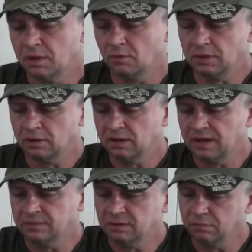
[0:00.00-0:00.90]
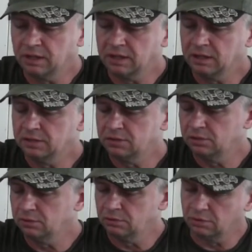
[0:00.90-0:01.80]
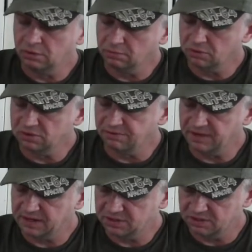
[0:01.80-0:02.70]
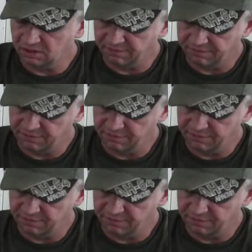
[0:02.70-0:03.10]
without having to break into the most advanced stuff.